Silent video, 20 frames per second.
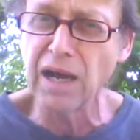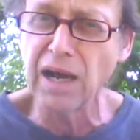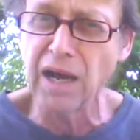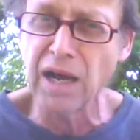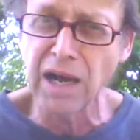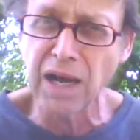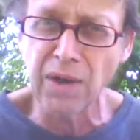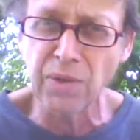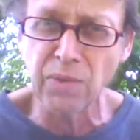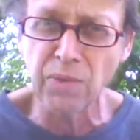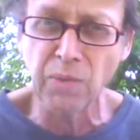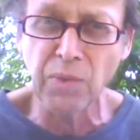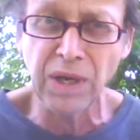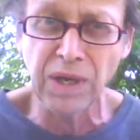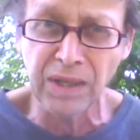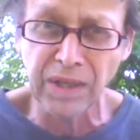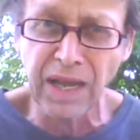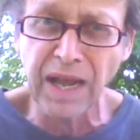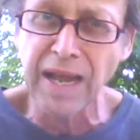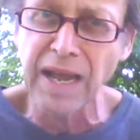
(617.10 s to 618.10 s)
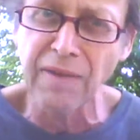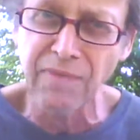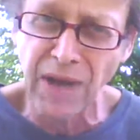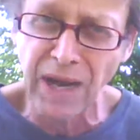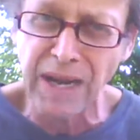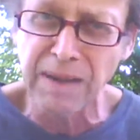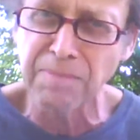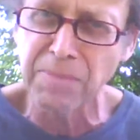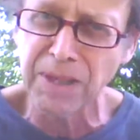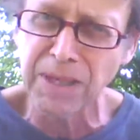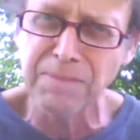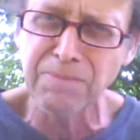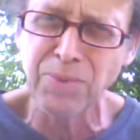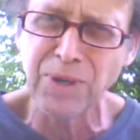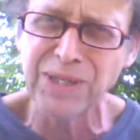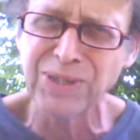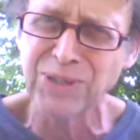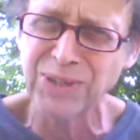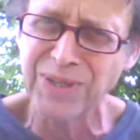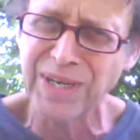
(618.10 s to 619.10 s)
Well, I have high blood
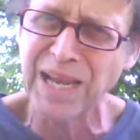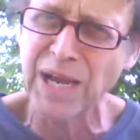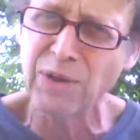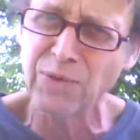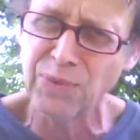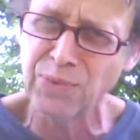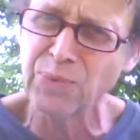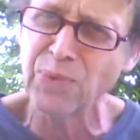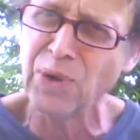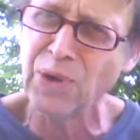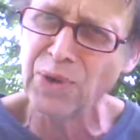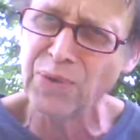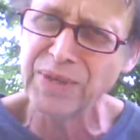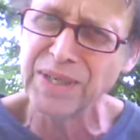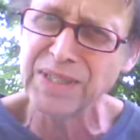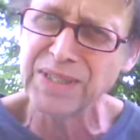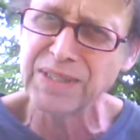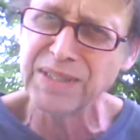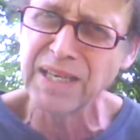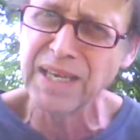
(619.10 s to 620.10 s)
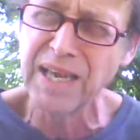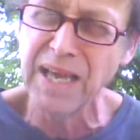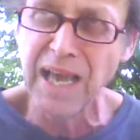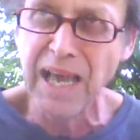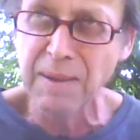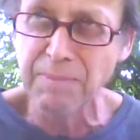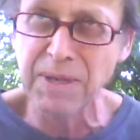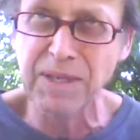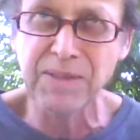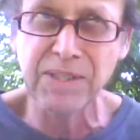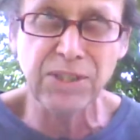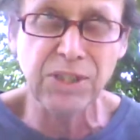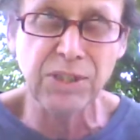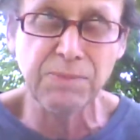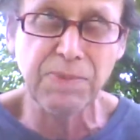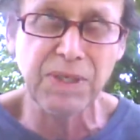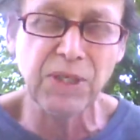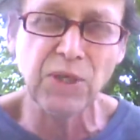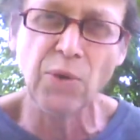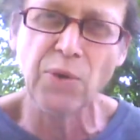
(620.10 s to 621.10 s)
pressure now through all this. I mean, this has
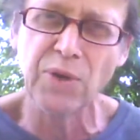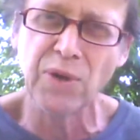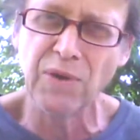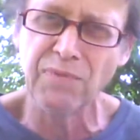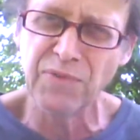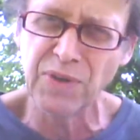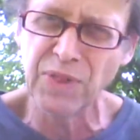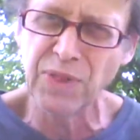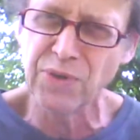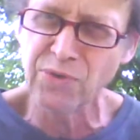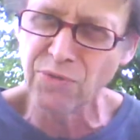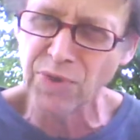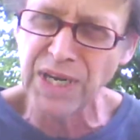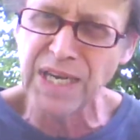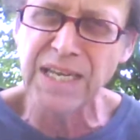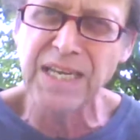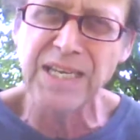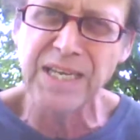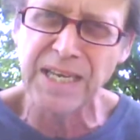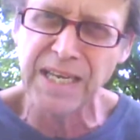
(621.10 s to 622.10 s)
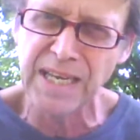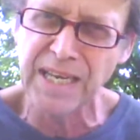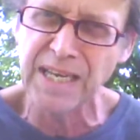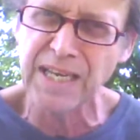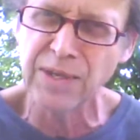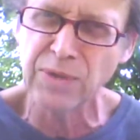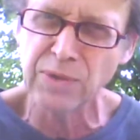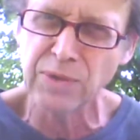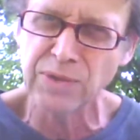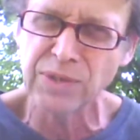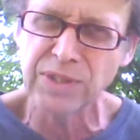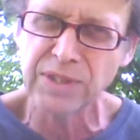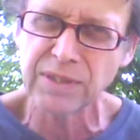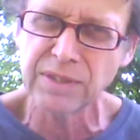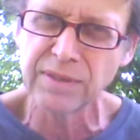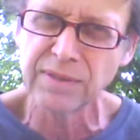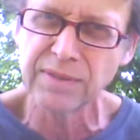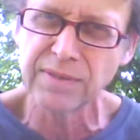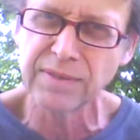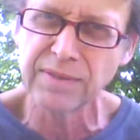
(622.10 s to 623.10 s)
been going on for 3 years.
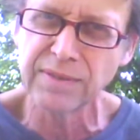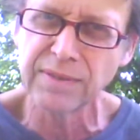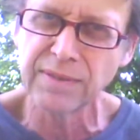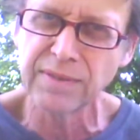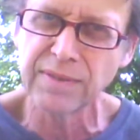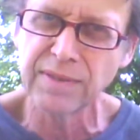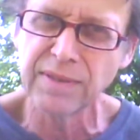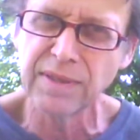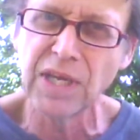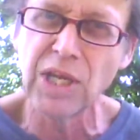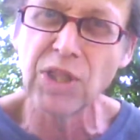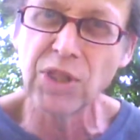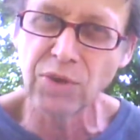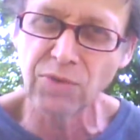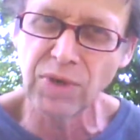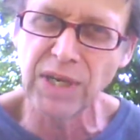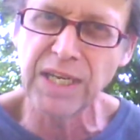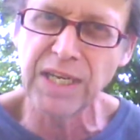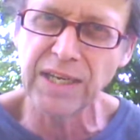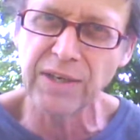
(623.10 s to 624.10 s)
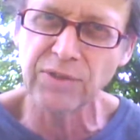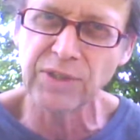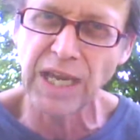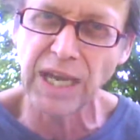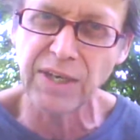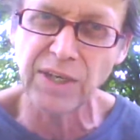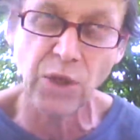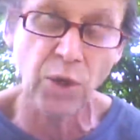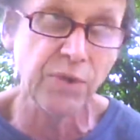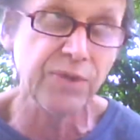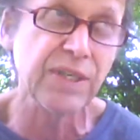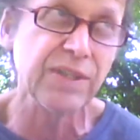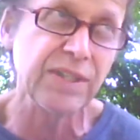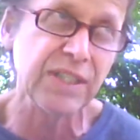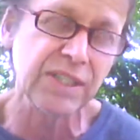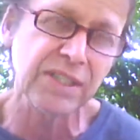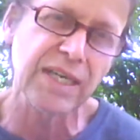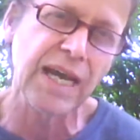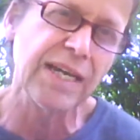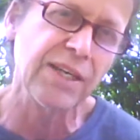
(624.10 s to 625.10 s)
3 years. And knowing that
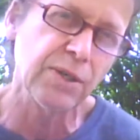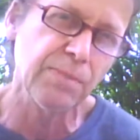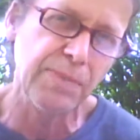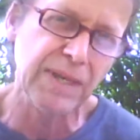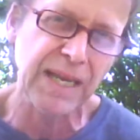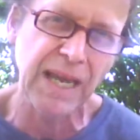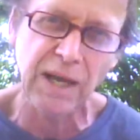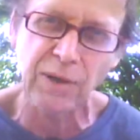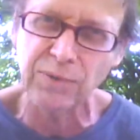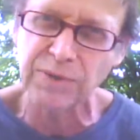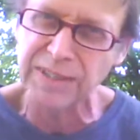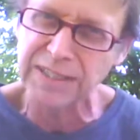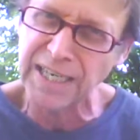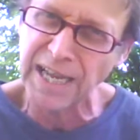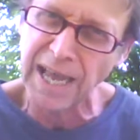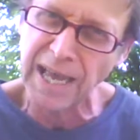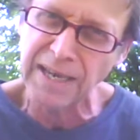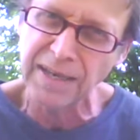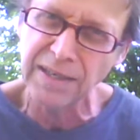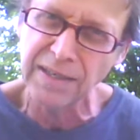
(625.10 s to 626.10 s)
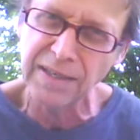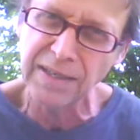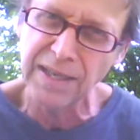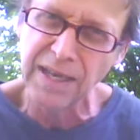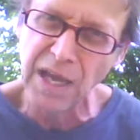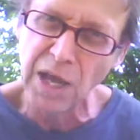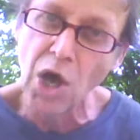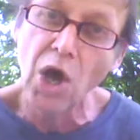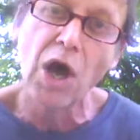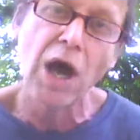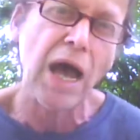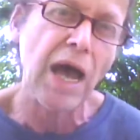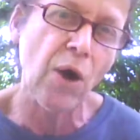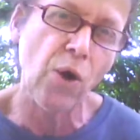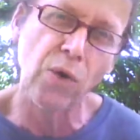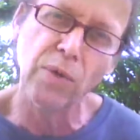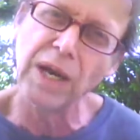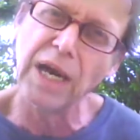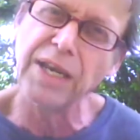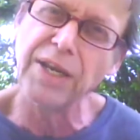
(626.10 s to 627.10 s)
this guy could be out in 10.
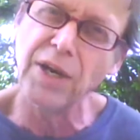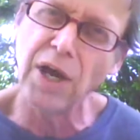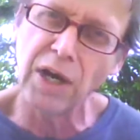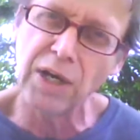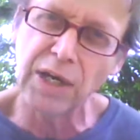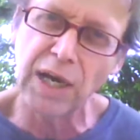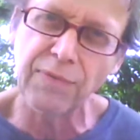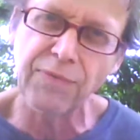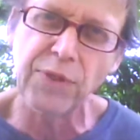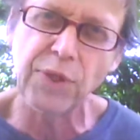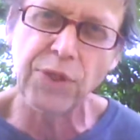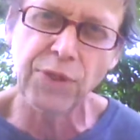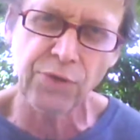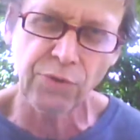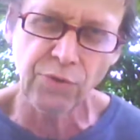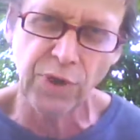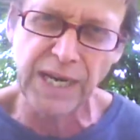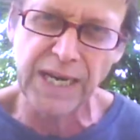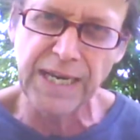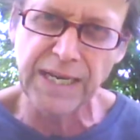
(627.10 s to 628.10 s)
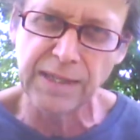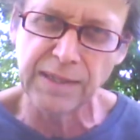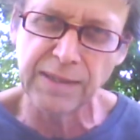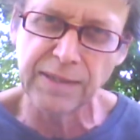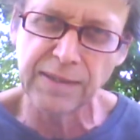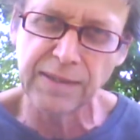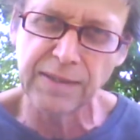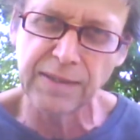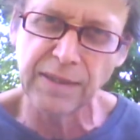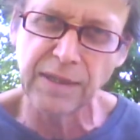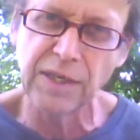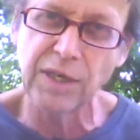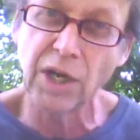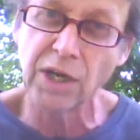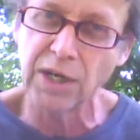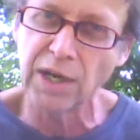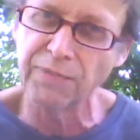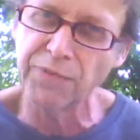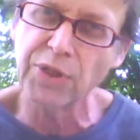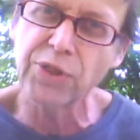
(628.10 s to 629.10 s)
Oh, and knock off the 3.
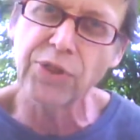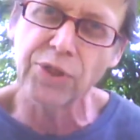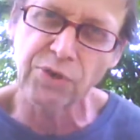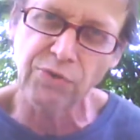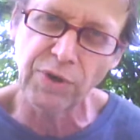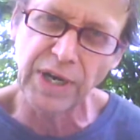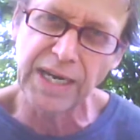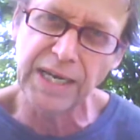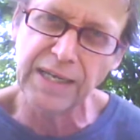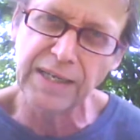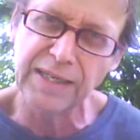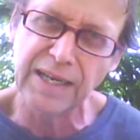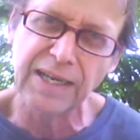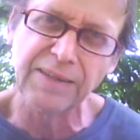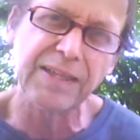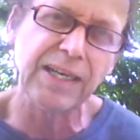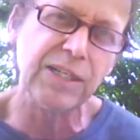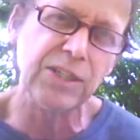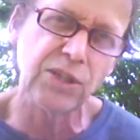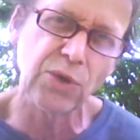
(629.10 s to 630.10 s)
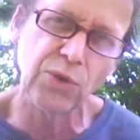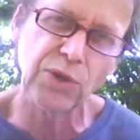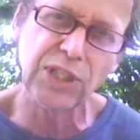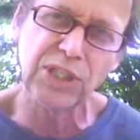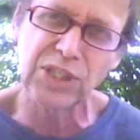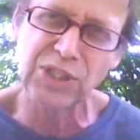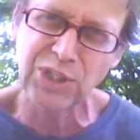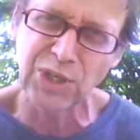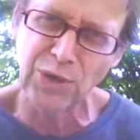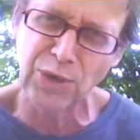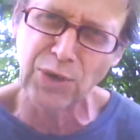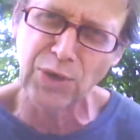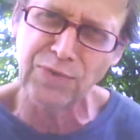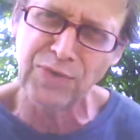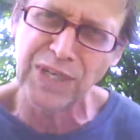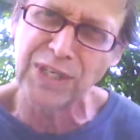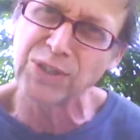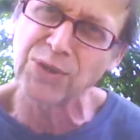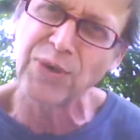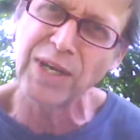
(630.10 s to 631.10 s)
Knock off the 3 that he's already served.
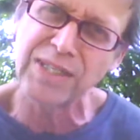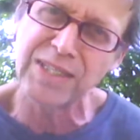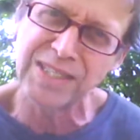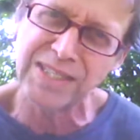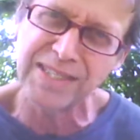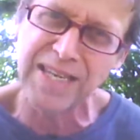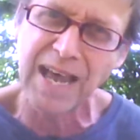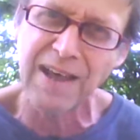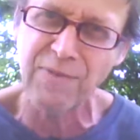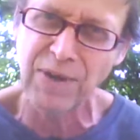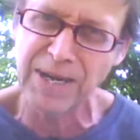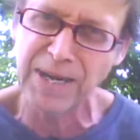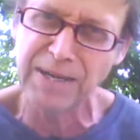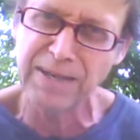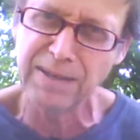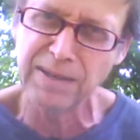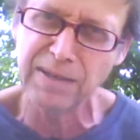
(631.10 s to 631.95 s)
So that's 7.